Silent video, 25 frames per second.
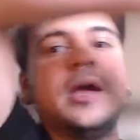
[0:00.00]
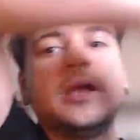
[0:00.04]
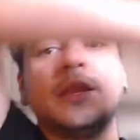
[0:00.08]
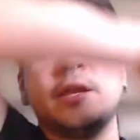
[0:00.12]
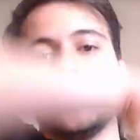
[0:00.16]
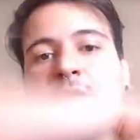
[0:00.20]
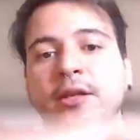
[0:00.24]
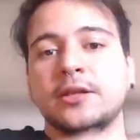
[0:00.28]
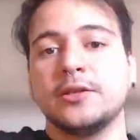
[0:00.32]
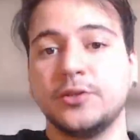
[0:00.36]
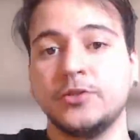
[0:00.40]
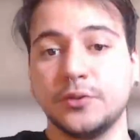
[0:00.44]

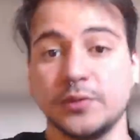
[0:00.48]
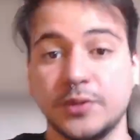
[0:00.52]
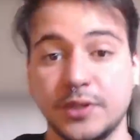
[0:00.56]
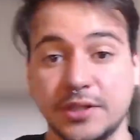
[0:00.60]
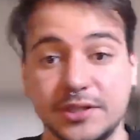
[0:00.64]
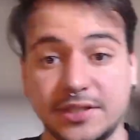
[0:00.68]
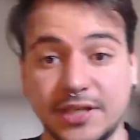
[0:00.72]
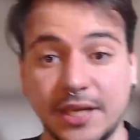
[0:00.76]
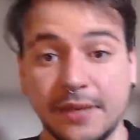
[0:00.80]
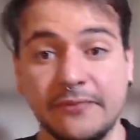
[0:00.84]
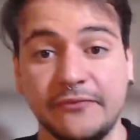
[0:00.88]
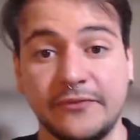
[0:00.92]
gonna do the
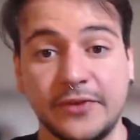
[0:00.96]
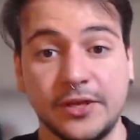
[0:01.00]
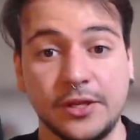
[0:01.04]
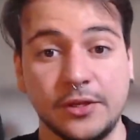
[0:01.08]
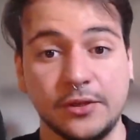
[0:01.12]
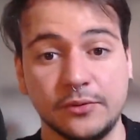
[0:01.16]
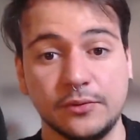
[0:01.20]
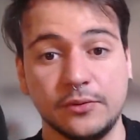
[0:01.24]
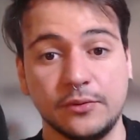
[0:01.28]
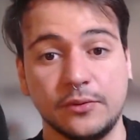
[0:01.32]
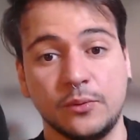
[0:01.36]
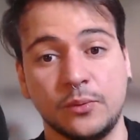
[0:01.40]
same
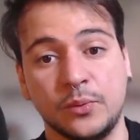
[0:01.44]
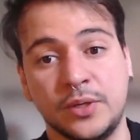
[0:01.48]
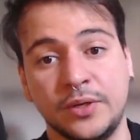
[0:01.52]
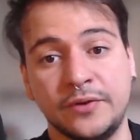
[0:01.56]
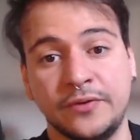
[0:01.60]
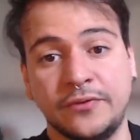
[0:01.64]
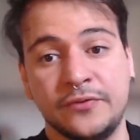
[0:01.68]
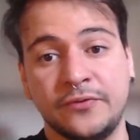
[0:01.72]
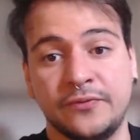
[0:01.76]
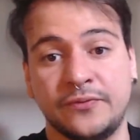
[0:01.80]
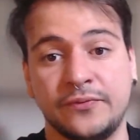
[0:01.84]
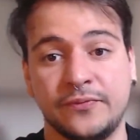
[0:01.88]
video
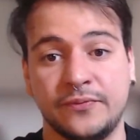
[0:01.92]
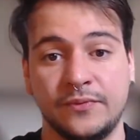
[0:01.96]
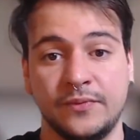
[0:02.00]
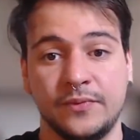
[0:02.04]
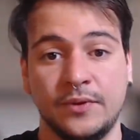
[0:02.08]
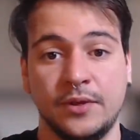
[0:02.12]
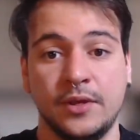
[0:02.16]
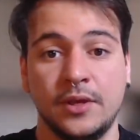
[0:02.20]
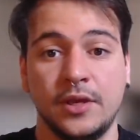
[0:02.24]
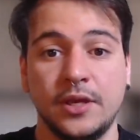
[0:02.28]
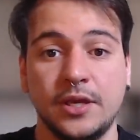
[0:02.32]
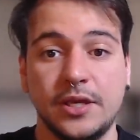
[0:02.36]
with
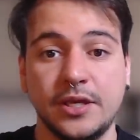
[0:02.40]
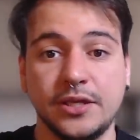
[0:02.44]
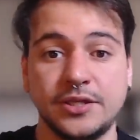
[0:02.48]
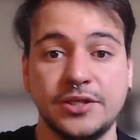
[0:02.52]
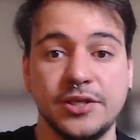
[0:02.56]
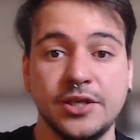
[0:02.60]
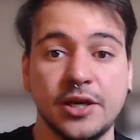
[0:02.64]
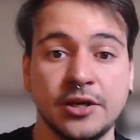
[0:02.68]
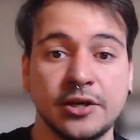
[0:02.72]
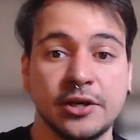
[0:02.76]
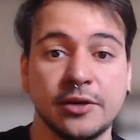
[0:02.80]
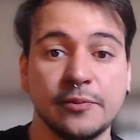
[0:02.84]
his
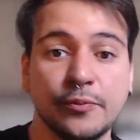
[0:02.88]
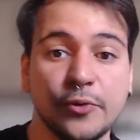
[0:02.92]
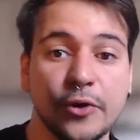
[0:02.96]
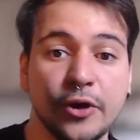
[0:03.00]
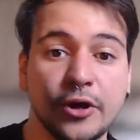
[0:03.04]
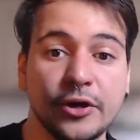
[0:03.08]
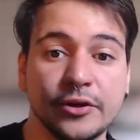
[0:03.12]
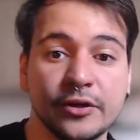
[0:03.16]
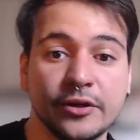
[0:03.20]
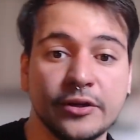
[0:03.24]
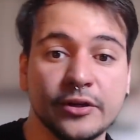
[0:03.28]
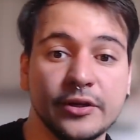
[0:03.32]
younger
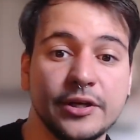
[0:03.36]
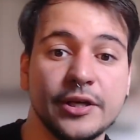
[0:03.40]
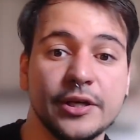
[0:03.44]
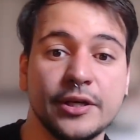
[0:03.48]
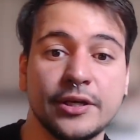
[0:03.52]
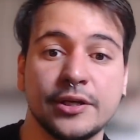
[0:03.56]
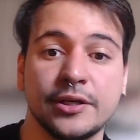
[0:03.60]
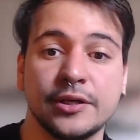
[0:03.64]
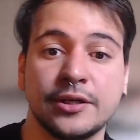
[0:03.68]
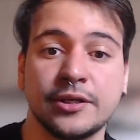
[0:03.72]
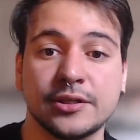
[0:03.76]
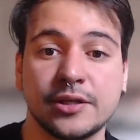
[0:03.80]
brother.
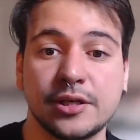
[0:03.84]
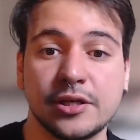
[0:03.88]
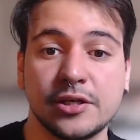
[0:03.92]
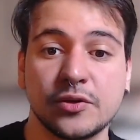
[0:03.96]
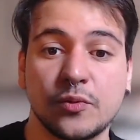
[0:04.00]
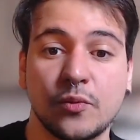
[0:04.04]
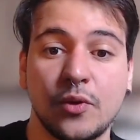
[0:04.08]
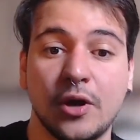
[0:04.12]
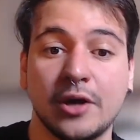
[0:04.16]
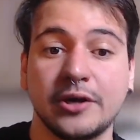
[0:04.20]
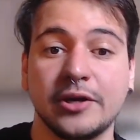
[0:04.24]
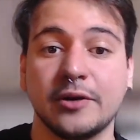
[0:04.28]
Is a
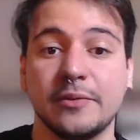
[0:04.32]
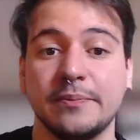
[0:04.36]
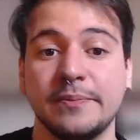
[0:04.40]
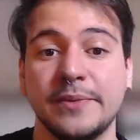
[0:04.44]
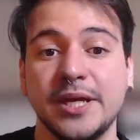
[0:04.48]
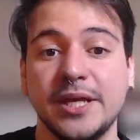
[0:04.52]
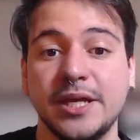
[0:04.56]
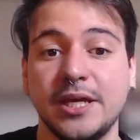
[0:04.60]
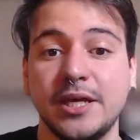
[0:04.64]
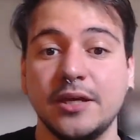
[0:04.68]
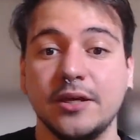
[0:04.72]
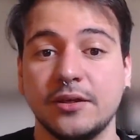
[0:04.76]
Squire
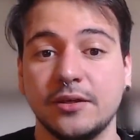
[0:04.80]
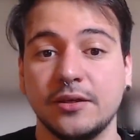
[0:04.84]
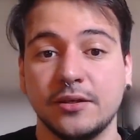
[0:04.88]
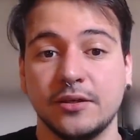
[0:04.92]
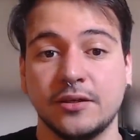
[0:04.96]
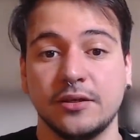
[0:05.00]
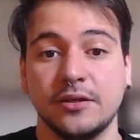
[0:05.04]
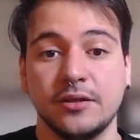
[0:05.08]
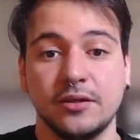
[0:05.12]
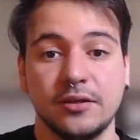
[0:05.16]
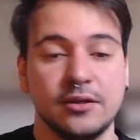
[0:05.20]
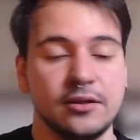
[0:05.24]
Mini,
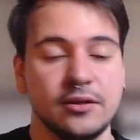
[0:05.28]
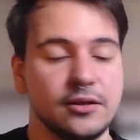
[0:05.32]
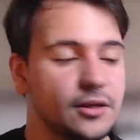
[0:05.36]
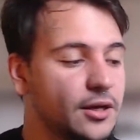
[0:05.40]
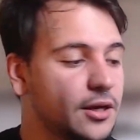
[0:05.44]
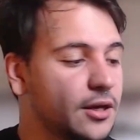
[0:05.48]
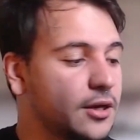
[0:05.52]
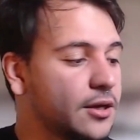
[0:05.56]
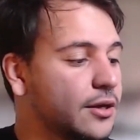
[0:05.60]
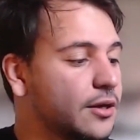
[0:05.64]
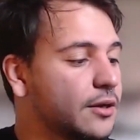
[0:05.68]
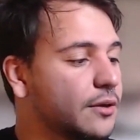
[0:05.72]

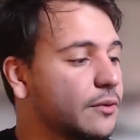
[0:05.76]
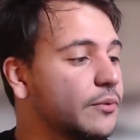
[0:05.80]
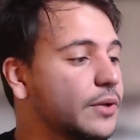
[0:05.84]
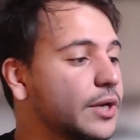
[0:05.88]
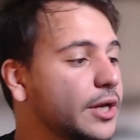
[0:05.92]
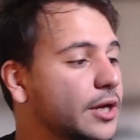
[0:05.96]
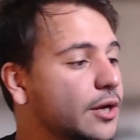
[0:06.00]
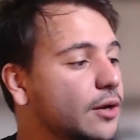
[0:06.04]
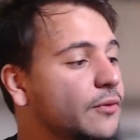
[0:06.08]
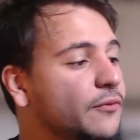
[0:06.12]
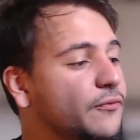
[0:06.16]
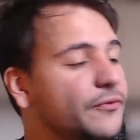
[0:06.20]

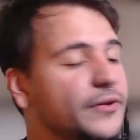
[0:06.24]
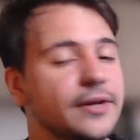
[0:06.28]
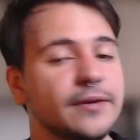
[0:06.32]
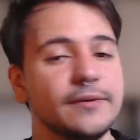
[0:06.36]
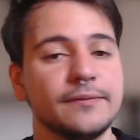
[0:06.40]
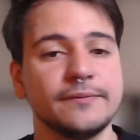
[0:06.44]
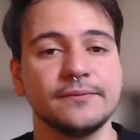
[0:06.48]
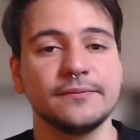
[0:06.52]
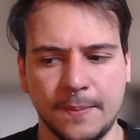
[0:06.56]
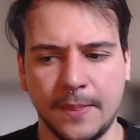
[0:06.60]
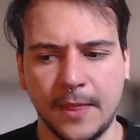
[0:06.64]
really comfy.